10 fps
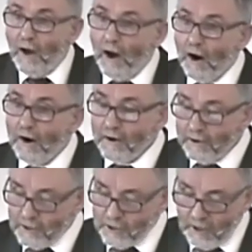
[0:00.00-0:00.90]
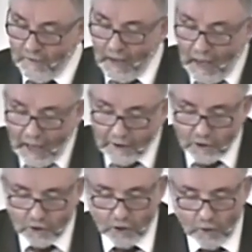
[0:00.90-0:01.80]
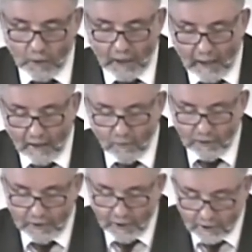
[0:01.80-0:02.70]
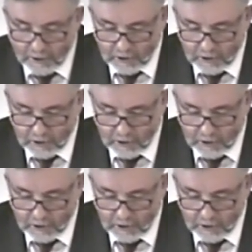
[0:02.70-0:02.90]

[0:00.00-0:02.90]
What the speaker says: heart, you see, the attitude that we have within us.